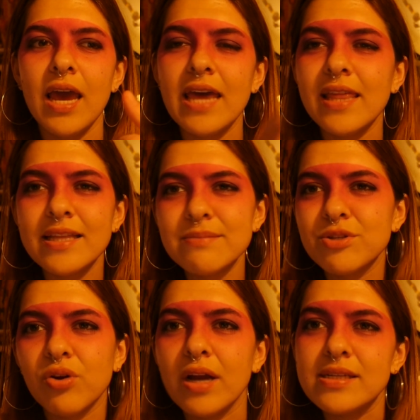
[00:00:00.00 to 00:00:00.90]
And that
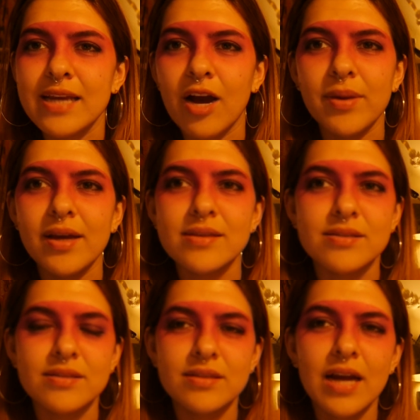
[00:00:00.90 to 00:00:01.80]
seems crazy now because
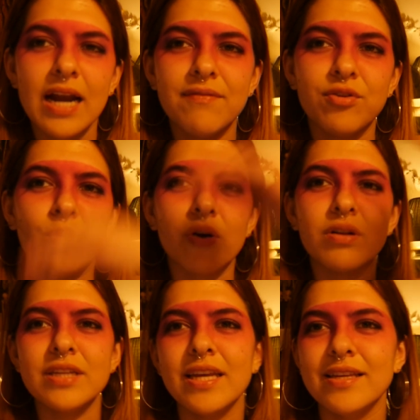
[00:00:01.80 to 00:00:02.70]
kind of the
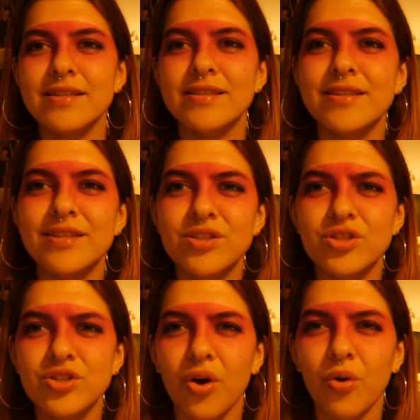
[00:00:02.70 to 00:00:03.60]
world is
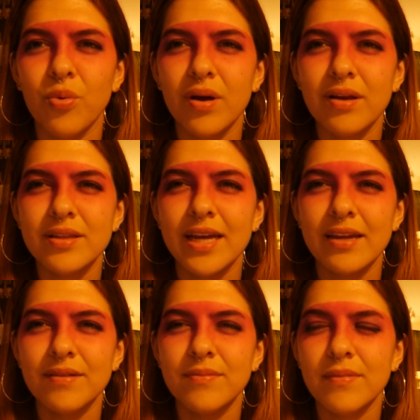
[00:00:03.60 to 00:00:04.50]
so,
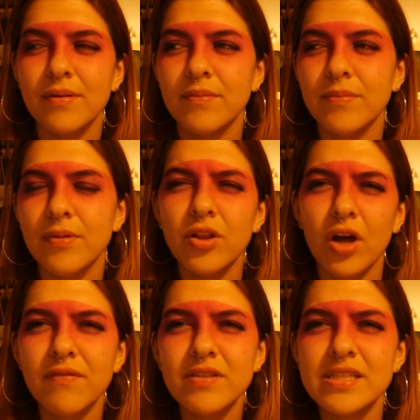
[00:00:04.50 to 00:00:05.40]
like, a
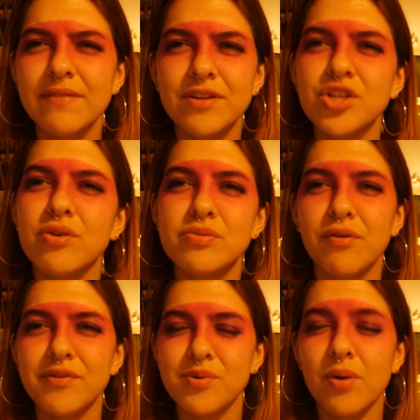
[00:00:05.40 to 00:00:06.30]
lot of the TV shows and
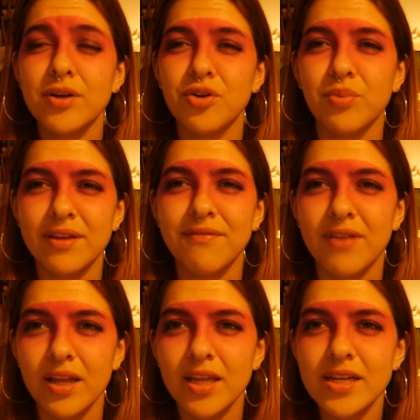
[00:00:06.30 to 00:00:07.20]
movies we watch are really
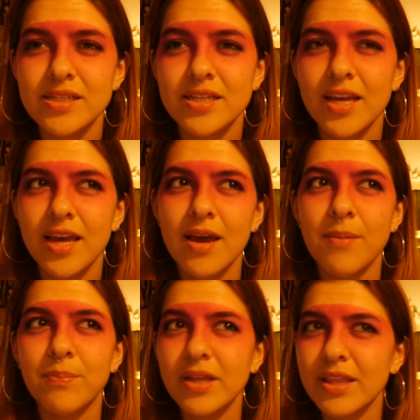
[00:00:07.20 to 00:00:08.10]
violent,
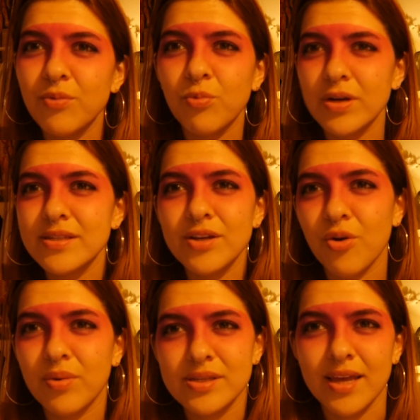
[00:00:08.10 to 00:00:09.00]
but it wasn't
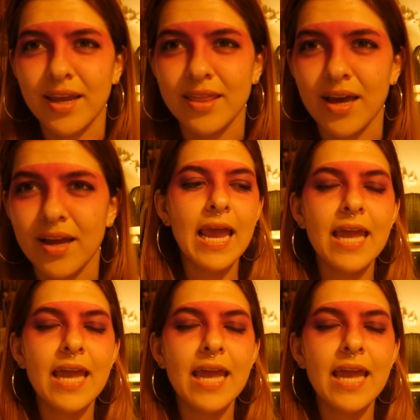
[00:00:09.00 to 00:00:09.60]
always like that.